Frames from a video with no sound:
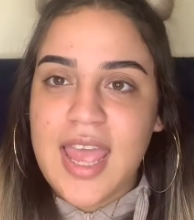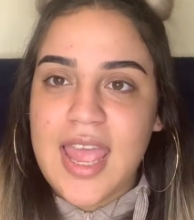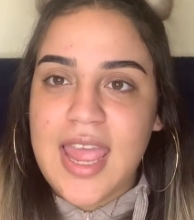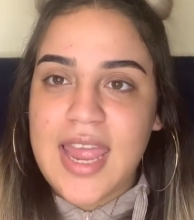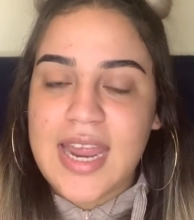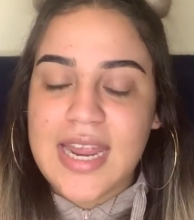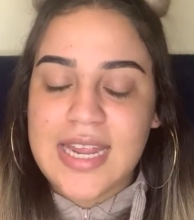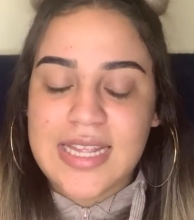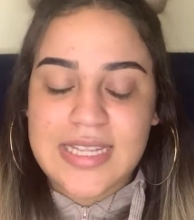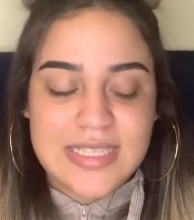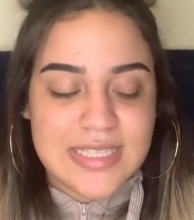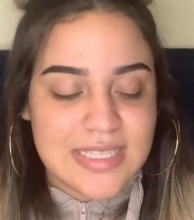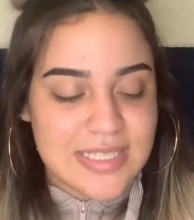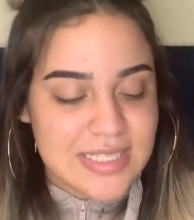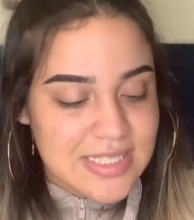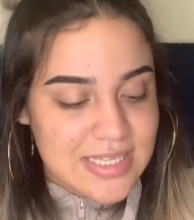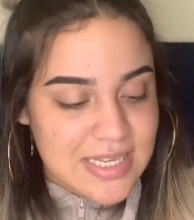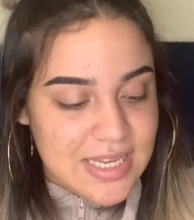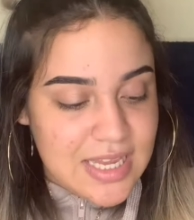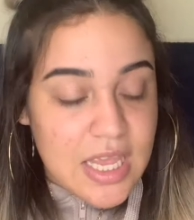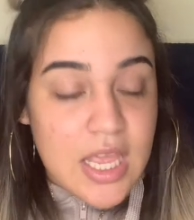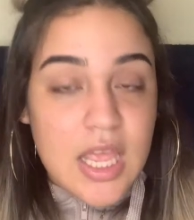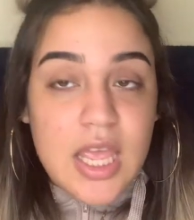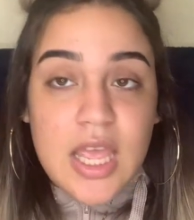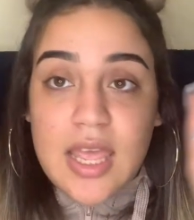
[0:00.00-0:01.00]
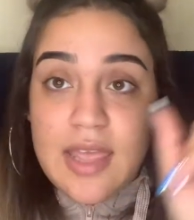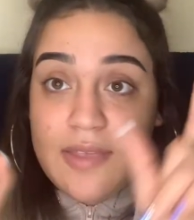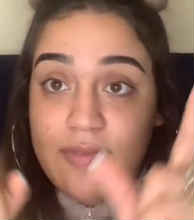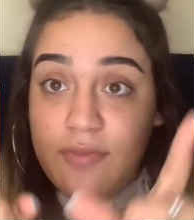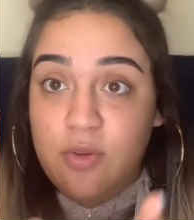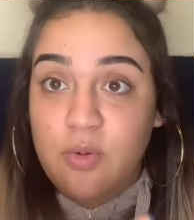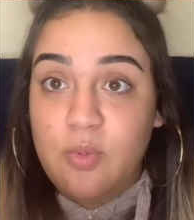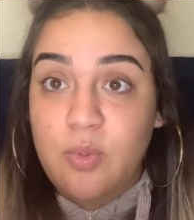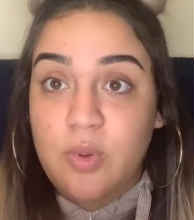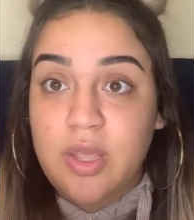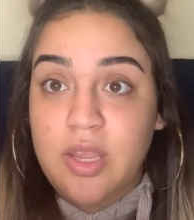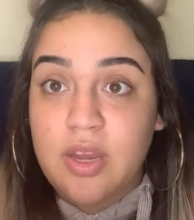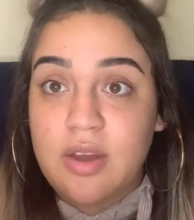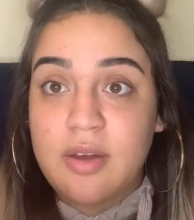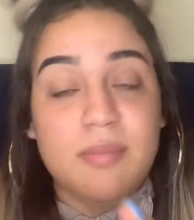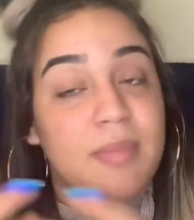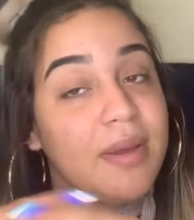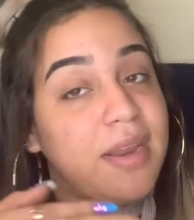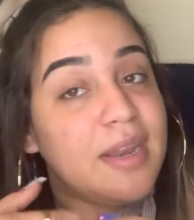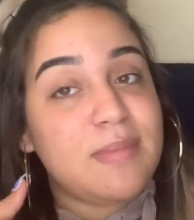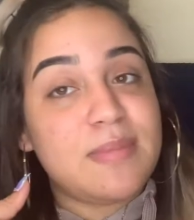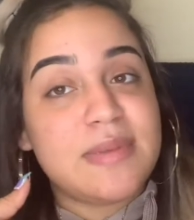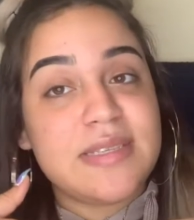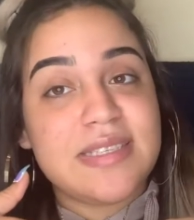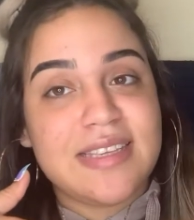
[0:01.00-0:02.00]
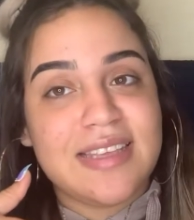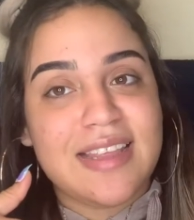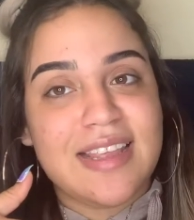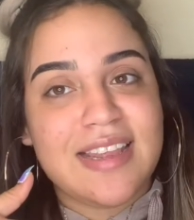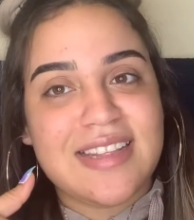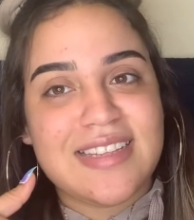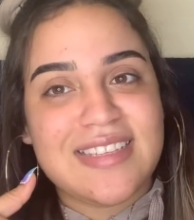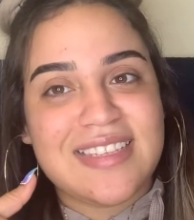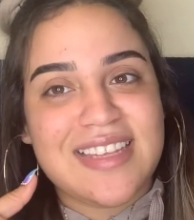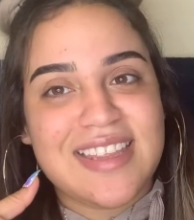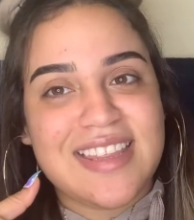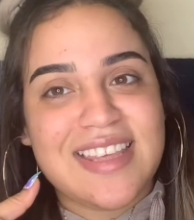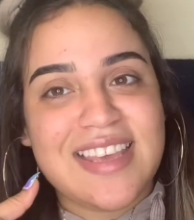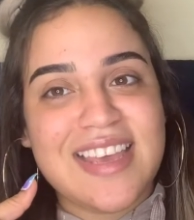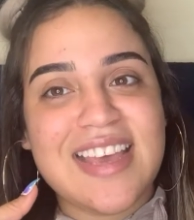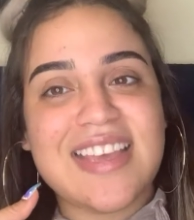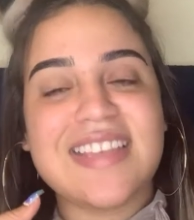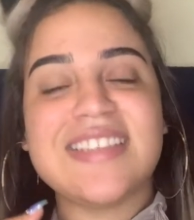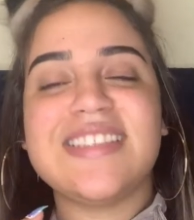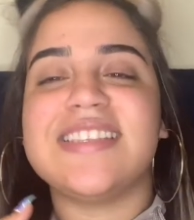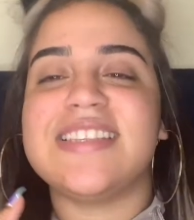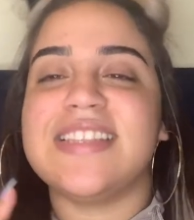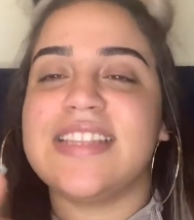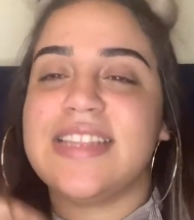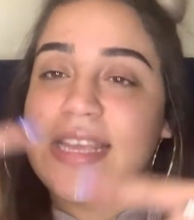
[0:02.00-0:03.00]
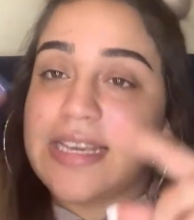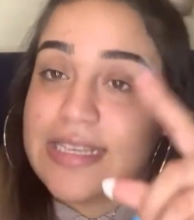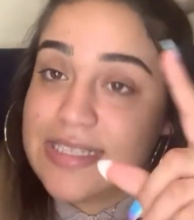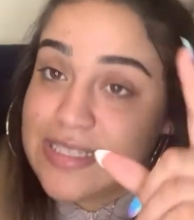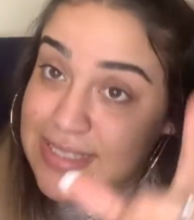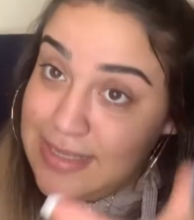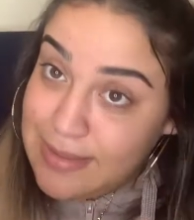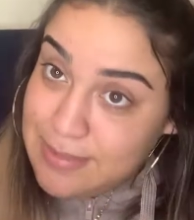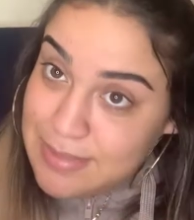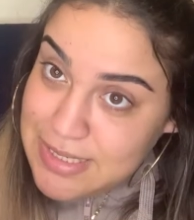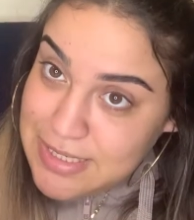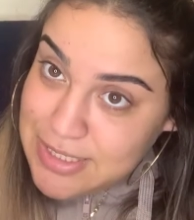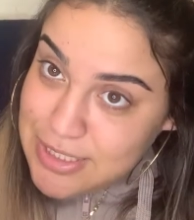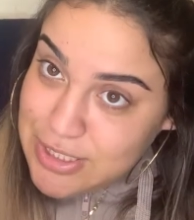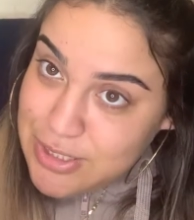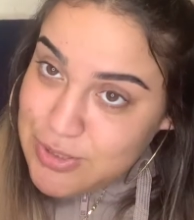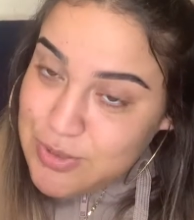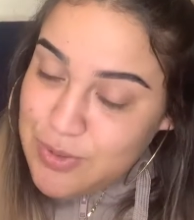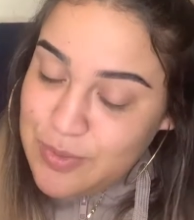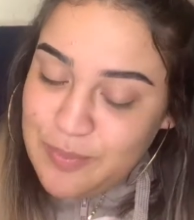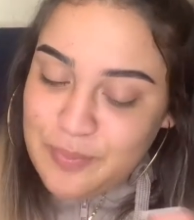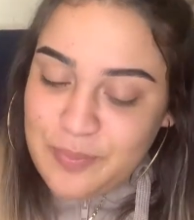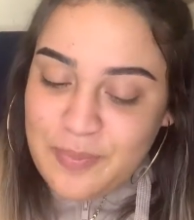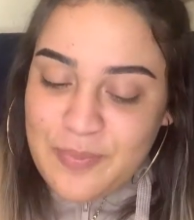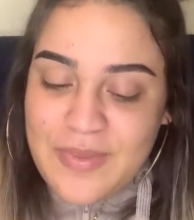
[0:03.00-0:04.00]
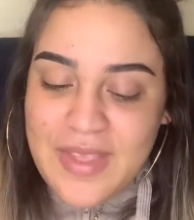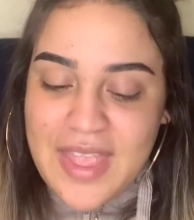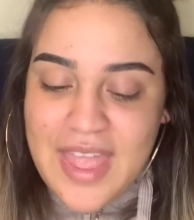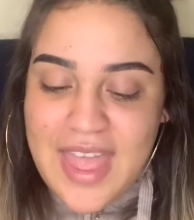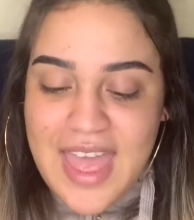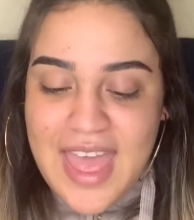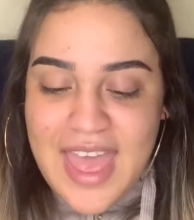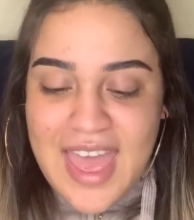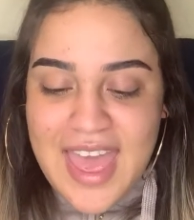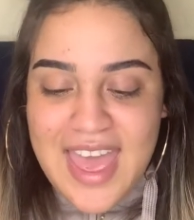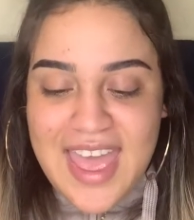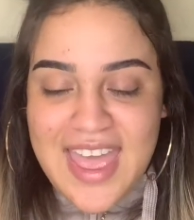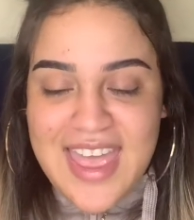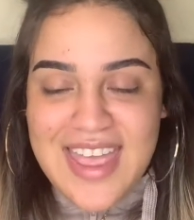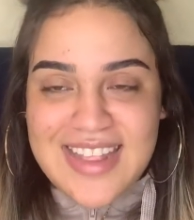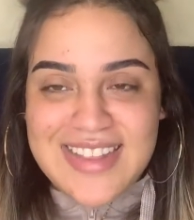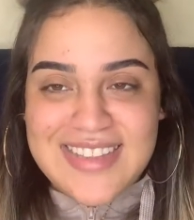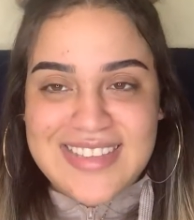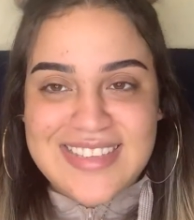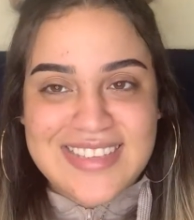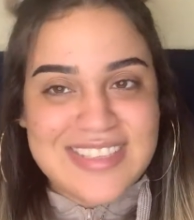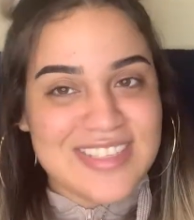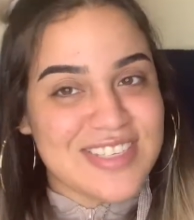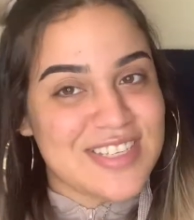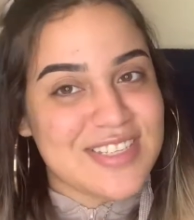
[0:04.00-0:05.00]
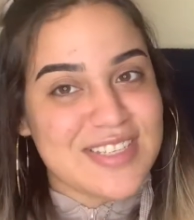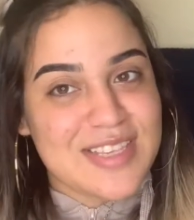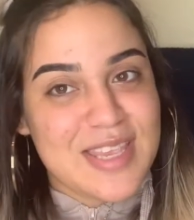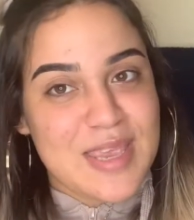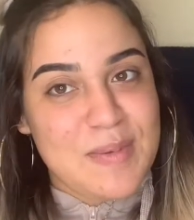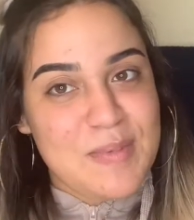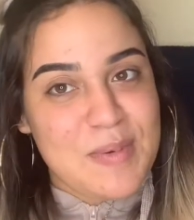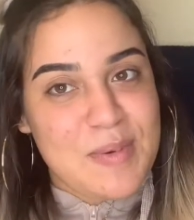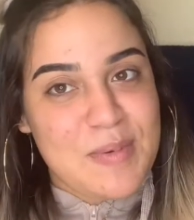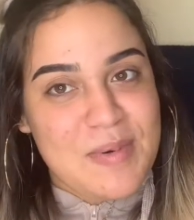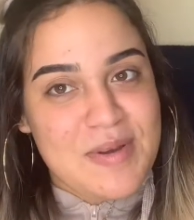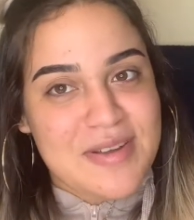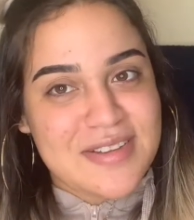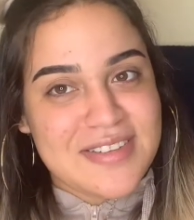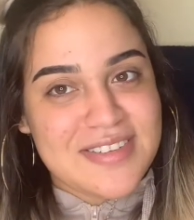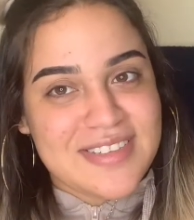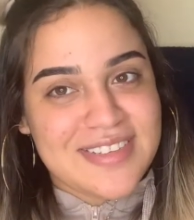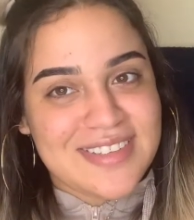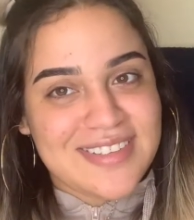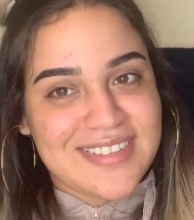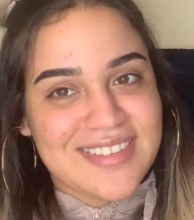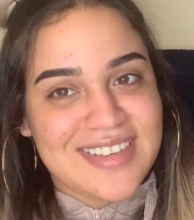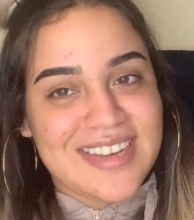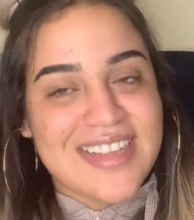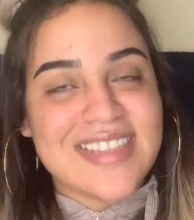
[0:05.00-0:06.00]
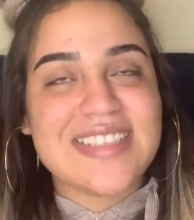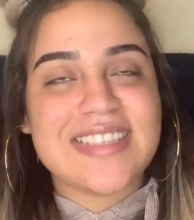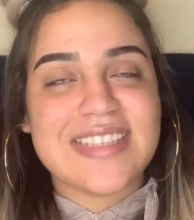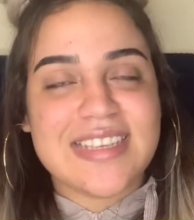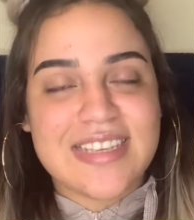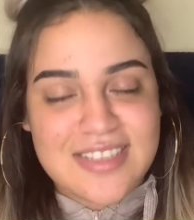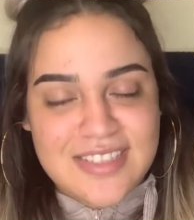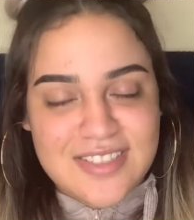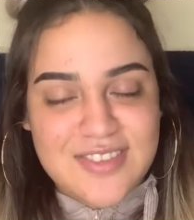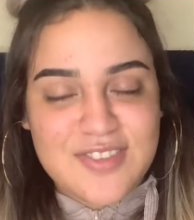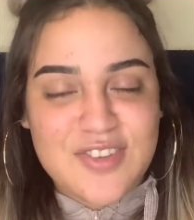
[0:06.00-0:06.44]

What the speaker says: And if you're new here, my name is Idalixa Diaz, nice to meet you, and just keep on watching. Let's get